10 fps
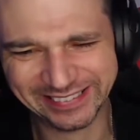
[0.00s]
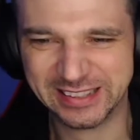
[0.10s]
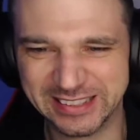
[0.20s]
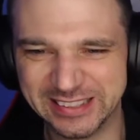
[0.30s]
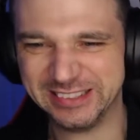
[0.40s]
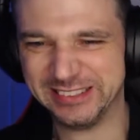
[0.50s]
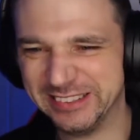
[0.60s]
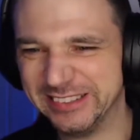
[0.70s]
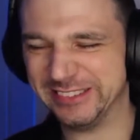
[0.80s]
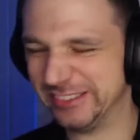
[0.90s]

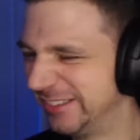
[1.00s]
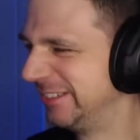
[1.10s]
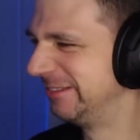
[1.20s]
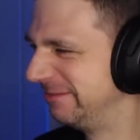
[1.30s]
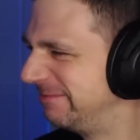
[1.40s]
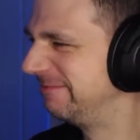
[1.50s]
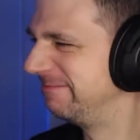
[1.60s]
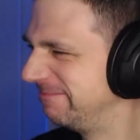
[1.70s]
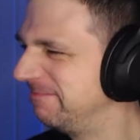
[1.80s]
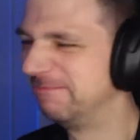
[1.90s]
Come
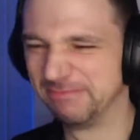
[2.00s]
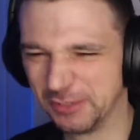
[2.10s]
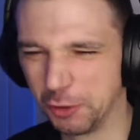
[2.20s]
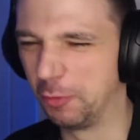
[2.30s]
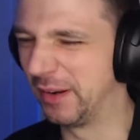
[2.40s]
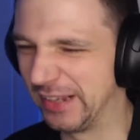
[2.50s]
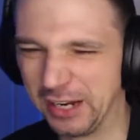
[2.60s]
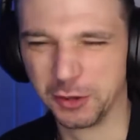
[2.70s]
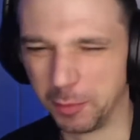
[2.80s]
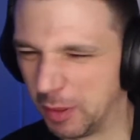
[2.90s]
with my gang,
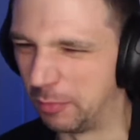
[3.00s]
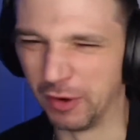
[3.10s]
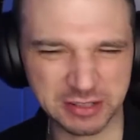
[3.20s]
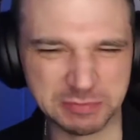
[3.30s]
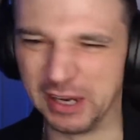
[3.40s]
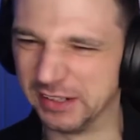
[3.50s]
come with my brothers, man.